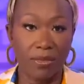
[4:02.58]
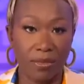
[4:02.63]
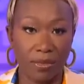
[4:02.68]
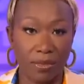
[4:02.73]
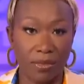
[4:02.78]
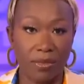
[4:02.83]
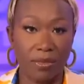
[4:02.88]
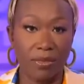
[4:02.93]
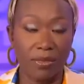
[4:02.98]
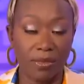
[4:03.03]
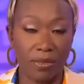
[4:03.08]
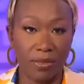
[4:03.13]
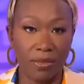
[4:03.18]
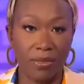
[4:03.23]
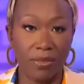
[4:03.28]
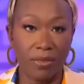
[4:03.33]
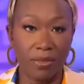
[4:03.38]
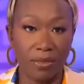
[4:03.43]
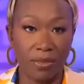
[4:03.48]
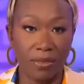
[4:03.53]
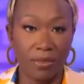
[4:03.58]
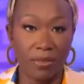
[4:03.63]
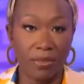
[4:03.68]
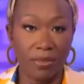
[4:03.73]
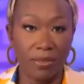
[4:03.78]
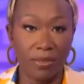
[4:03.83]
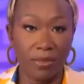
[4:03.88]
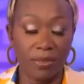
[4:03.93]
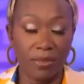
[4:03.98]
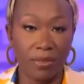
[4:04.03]

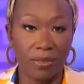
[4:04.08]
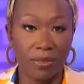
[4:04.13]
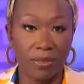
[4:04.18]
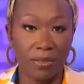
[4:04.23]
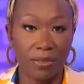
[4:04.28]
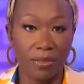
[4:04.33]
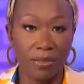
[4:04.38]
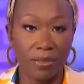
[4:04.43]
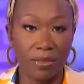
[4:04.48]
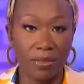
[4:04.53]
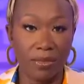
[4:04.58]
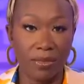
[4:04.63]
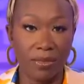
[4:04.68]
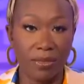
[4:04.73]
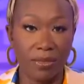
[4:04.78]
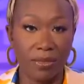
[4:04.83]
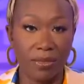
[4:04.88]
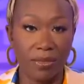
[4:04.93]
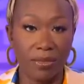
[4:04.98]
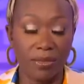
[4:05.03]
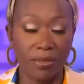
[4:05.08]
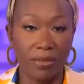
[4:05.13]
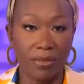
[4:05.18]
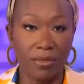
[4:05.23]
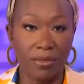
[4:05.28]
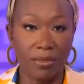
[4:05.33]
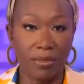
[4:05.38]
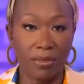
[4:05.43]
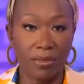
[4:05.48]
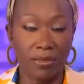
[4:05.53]

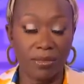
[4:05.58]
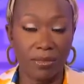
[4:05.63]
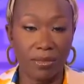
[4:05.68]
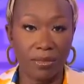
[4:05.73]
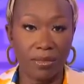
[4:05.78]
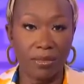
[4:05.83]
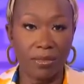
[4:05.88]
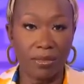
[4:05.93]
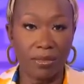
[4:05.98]
(silent)